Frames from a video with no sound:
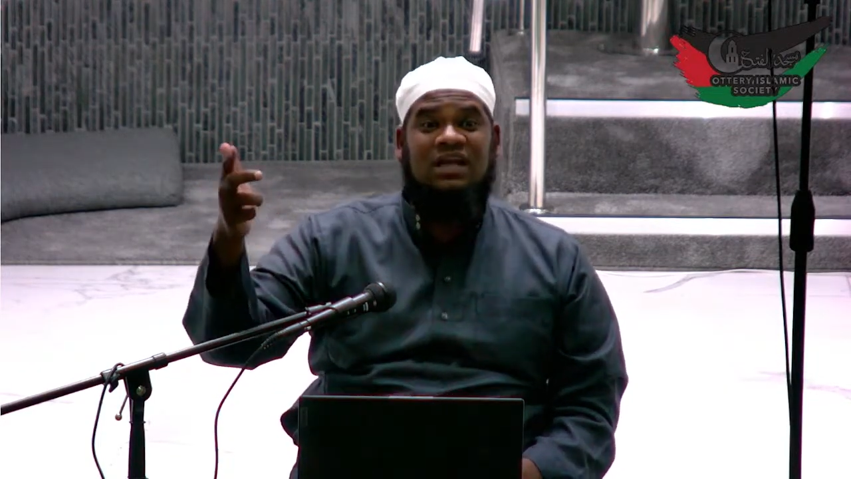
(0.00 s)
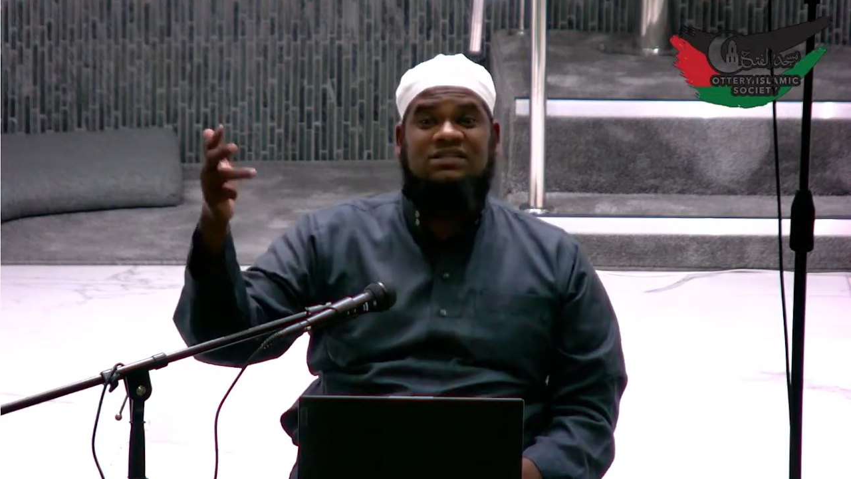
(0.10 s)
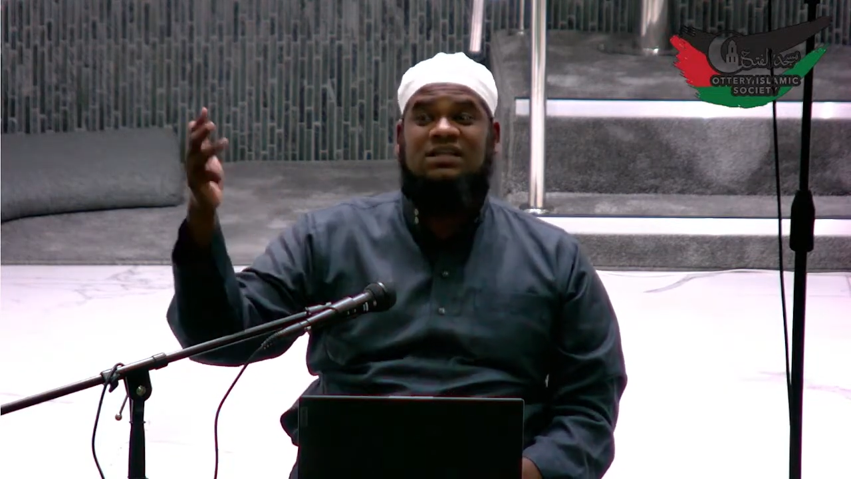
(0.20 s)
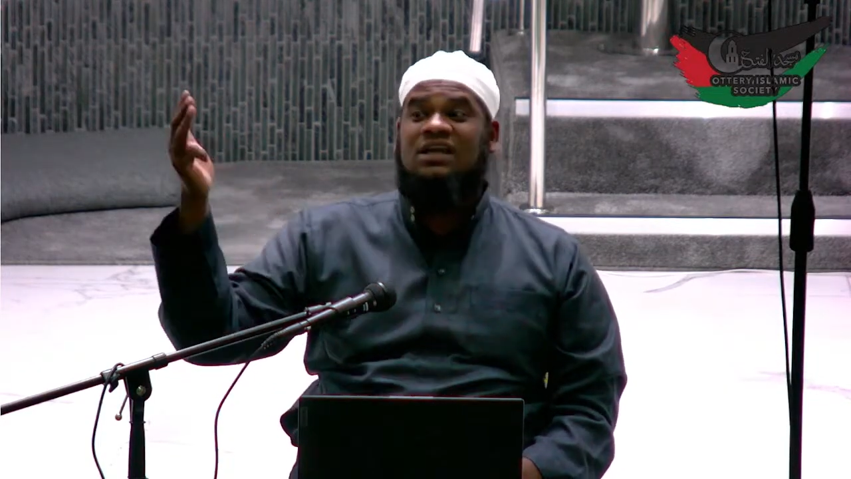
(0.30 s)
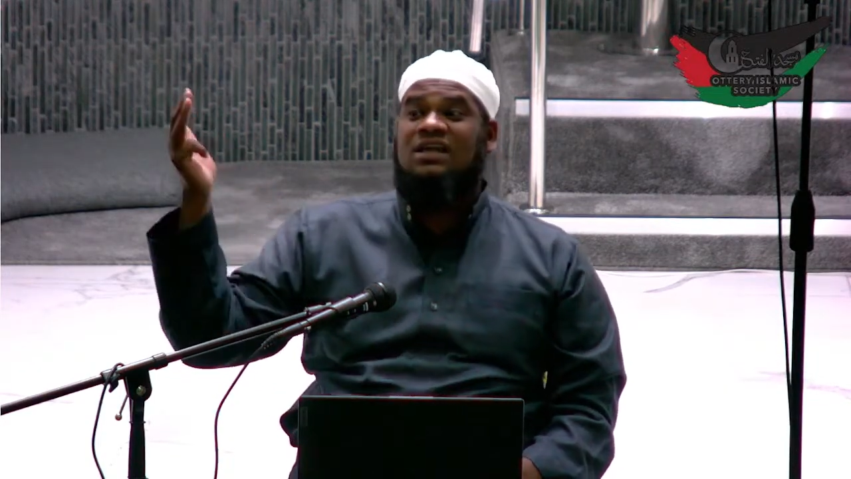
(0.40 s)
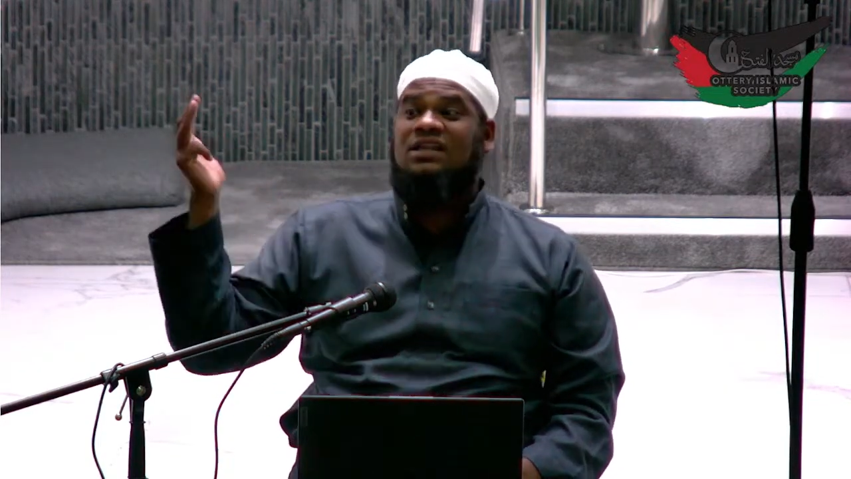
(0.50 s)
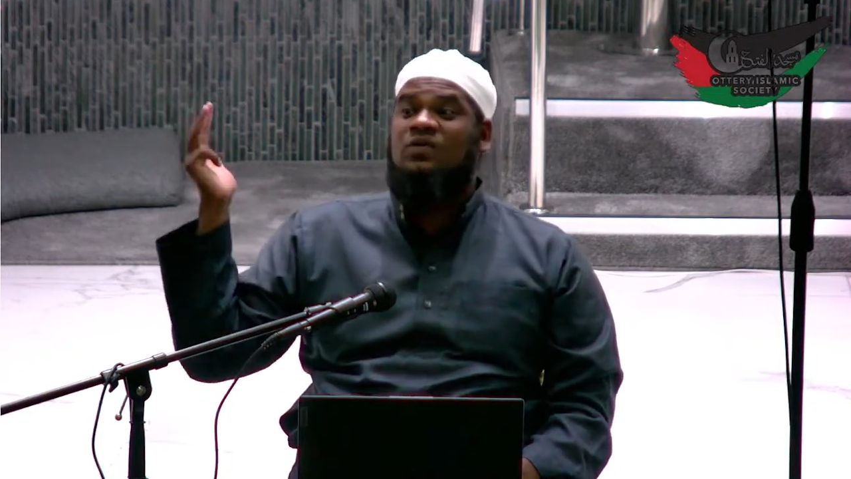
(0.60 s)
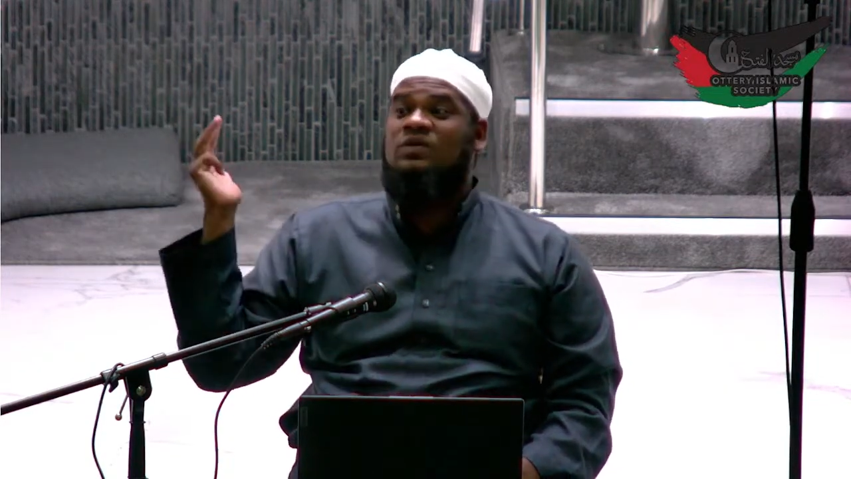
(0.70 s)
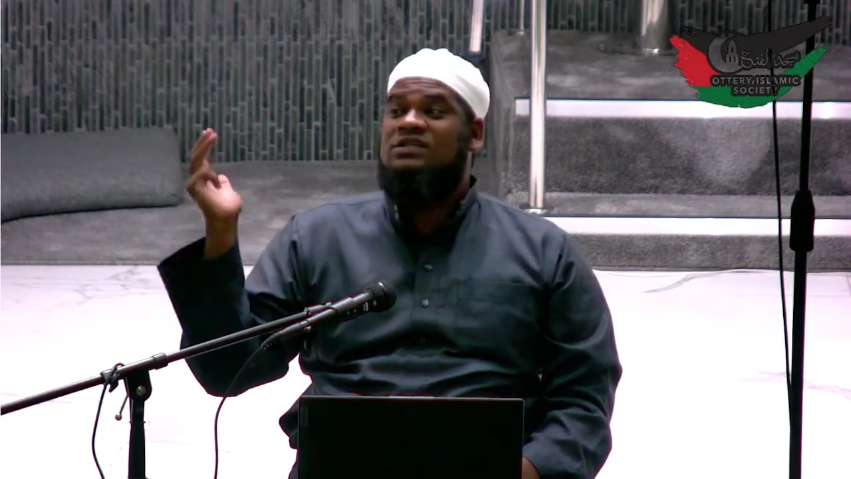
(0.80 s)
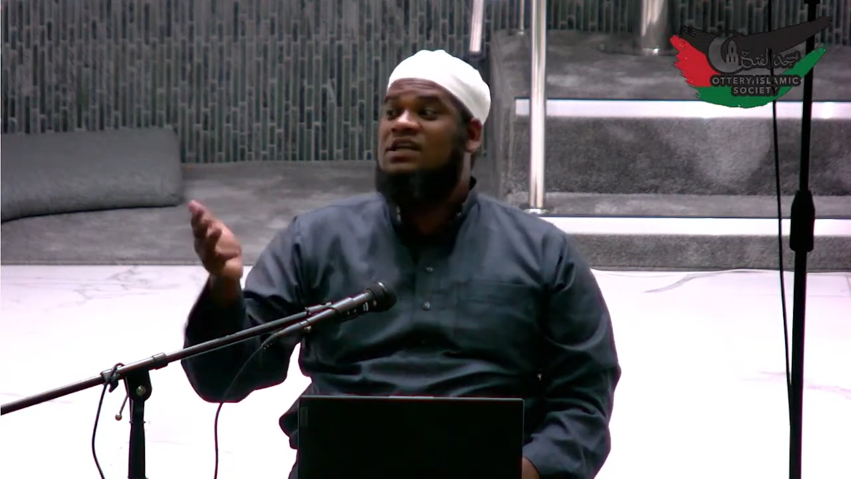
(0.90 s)
najasa,
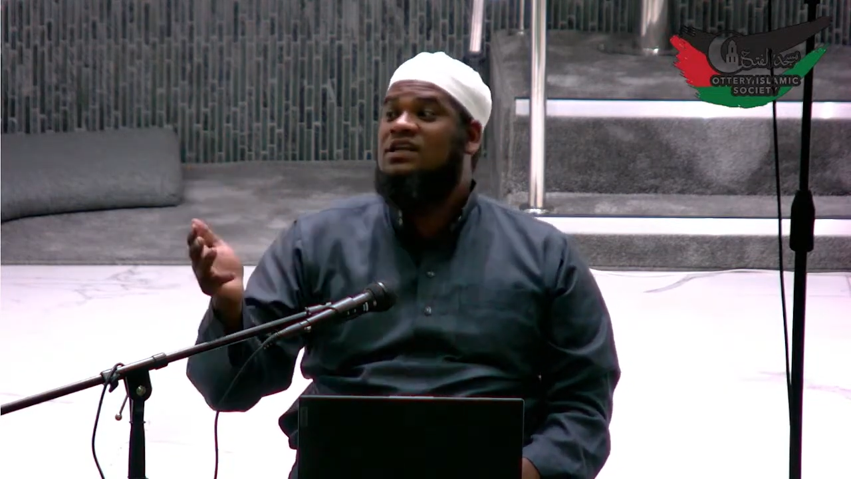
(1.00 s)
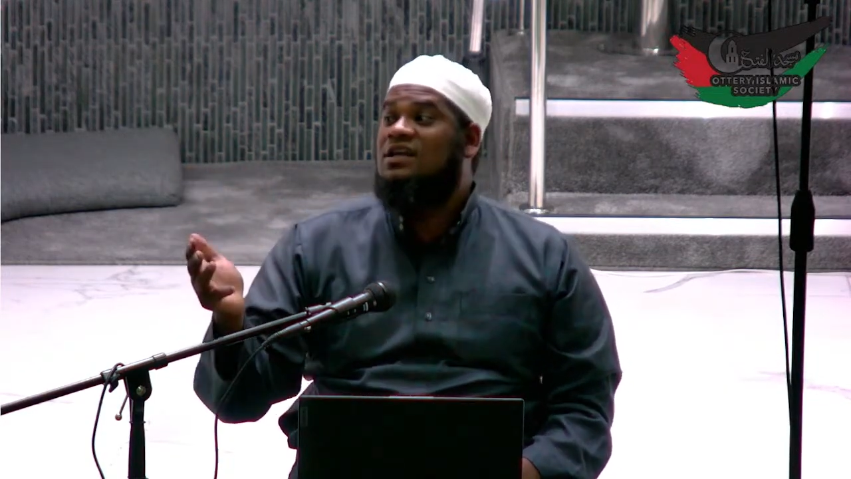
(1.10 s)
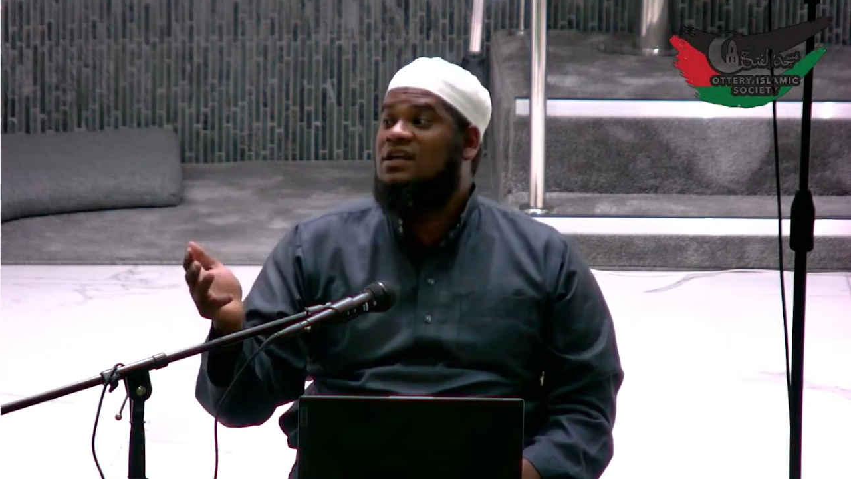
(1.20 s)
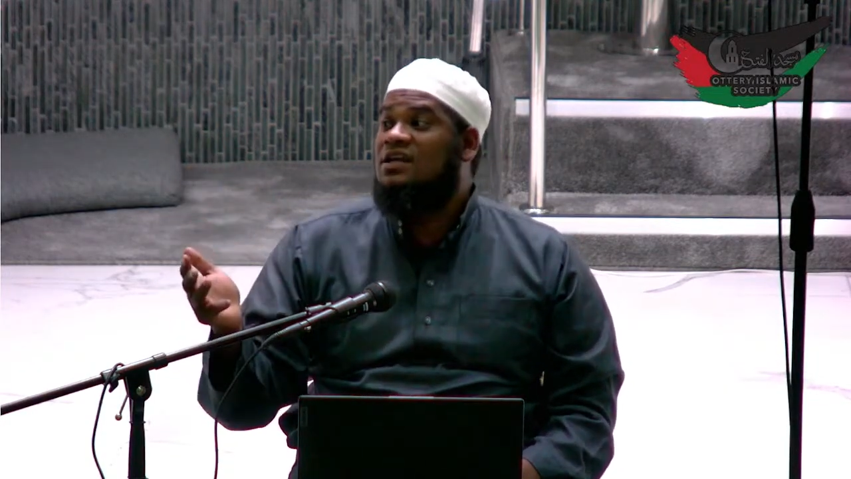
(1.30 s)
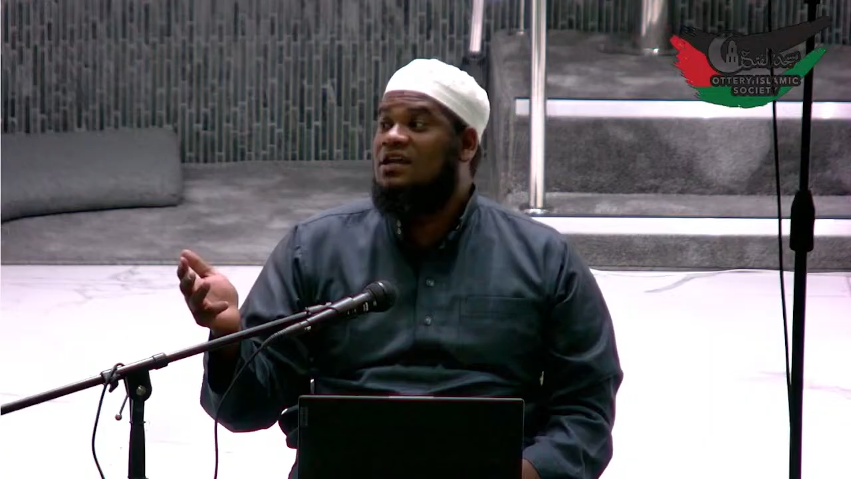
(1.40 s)
and then we said